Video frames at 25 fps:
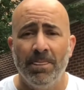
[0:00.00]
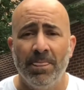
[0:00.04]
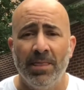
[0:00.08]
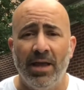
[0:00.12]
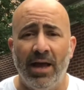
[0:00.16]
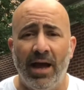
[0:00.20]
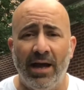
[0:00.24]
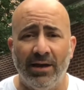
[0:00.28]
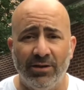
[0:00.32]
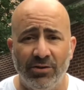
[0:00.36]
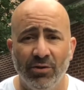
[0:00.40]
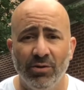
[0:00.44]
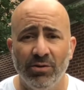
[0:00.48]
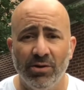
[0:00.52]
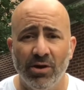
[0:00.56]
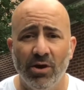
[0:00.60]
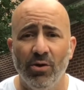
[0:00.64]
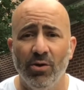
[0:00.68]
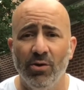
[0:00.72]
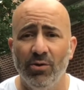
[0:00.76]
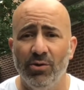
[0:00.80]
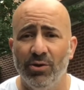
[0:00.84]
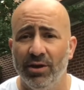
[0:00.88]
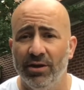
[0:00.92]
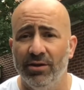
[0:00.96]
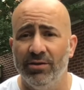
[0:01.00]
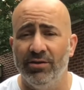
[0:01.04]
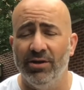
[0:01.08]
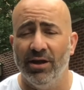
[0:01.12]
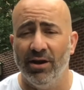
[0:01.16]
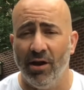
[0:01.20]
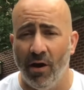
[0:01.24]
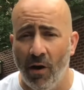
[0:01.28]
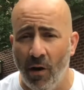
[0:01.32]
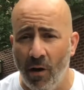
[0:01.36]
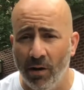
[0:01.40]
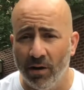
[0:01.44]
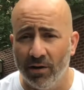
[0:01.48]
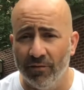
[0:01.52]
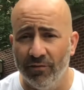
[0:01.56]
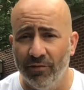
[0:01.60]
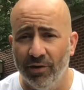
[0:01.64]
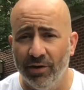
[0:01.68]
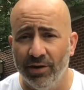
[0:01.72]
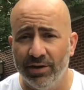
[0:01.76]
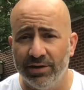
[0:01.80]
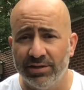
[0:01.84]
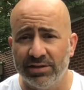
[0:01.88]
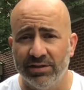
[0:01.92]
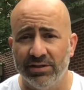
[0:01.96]
I do know that all of
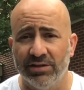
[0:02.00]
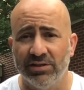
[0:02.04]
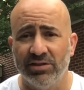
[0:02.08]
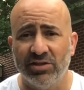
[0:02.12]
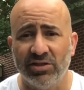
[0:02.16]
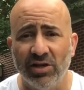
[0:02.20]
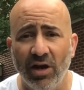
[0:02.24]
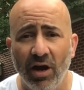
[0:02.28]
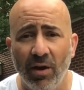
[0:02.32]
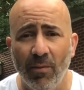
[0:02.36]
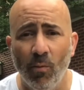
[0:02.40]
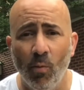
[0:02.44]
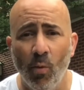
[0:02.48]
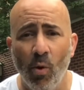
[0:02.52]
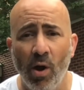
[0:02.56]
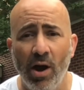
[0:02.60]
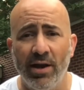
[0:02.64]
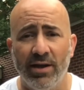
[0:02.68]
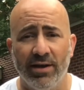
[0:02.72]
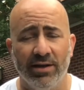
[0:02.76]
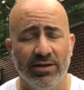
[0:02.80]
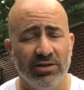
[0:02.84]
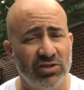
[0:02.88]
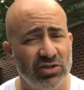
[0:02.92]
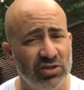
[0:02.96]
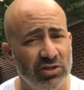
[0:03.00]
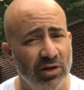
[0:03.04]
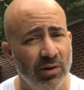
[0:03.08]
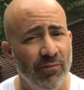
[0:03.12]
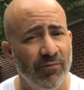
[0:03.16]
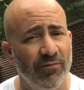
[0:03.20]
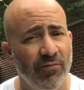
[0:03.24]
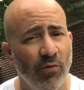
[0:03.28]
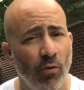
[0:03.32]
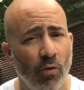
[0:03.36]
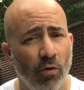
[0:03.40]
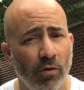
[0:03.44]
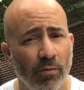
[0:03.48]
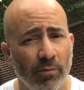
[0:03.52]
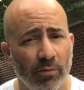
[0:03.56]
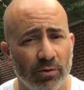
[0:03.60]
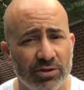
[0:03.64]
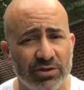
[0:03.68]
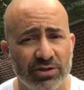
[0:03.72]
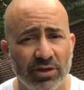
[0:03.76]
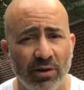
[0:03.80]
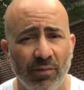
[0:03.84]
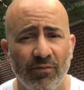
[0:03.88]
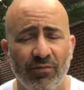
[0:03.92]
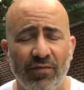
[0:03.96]
us, in some way, in some form or
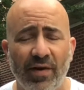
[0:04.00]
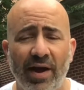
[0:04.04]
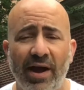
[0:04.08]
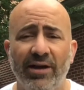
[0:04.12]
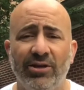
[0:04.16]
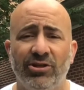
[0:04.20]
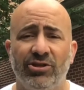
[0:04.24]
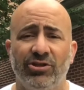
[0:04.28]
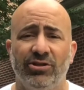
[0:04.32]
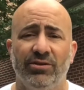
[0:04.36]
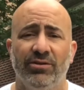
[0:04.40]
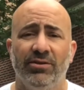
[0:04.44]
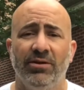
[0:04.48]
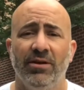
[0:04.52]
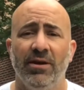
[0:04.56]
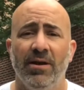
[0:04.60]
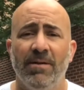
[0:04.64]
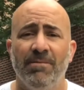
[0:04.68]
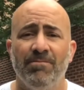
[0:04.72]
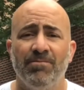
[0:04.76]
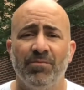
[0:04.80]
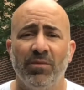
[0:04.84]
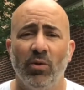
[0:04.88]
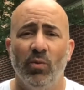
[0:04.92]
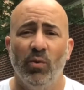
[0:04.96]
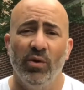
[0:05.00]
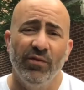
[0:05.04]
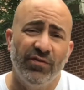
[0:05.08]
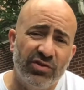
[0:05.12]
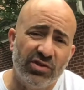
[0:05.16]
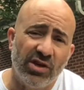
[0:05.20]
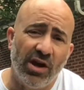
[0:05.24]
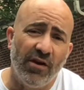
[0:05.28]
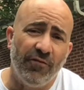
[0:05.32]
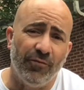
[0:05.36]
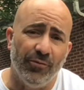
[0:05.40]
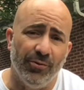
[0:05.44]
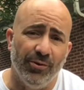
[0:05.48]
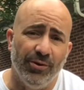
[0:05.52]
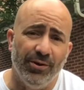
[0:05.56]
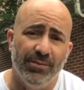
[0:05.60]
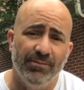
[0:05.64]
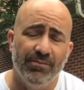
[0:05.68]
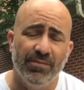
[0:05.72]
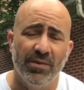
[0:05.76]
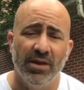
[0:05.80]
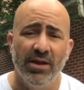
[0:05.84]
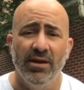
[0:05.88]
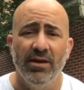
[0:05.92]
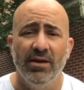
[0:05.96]
some fashion, we've suffered.
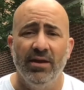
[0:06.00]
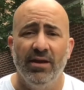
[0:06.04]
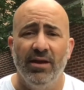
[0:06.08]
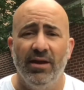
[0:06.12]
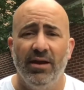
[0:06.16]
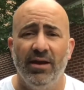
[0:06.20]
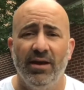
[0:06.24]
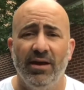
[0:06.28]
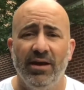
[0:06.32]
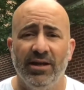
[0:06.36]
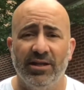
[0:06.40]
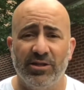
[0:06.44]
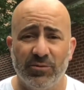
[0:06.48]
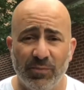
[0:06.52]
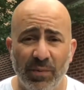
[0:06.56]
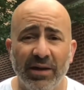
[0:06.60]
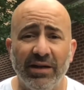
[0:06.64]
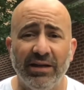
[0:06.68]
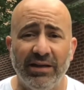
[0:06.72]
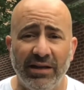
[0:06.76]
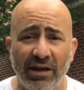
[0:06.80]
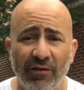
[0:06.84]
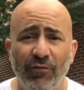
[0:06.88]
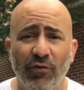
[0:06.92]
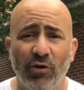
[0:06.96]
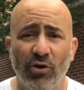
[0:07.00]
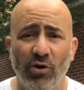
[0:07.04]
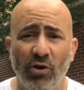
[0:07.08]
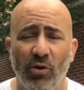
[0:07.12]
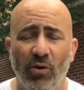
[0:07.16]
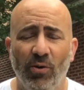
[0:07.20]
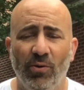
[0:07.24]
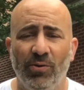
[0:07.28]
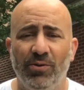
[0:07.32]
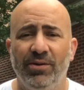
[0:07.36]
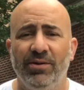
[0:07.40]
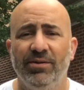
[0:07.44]
It's been difficult.